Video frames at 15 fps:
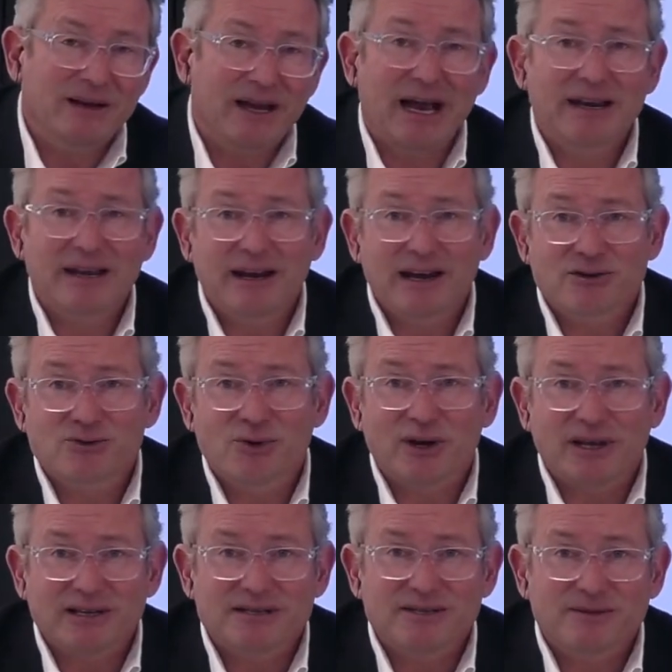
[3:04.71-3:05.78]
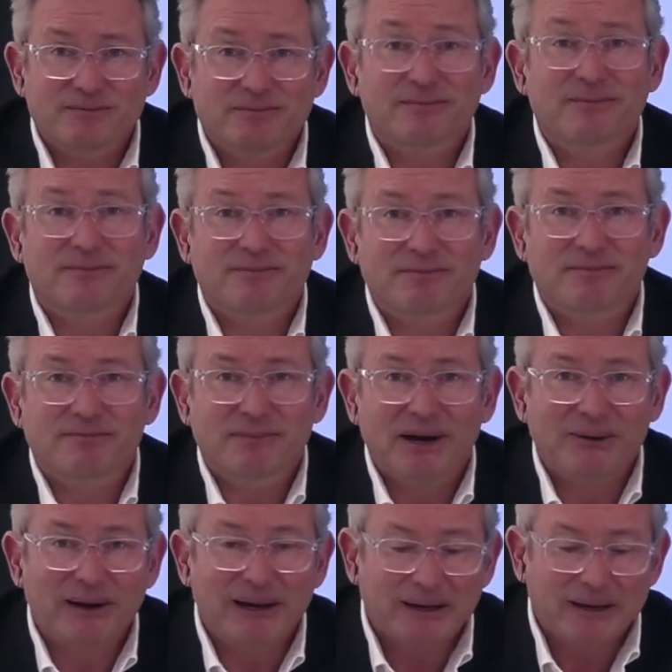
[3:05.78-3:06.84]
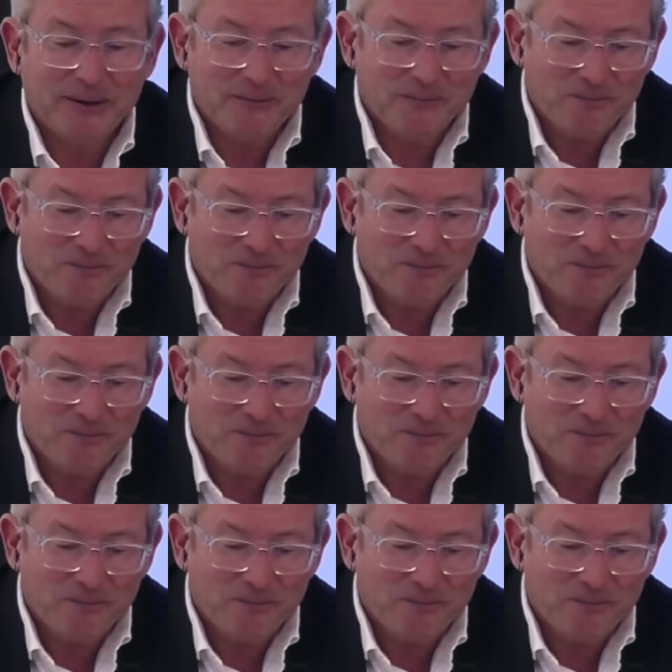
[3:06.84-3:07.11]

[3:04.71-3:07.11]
and electronics. MARELEC.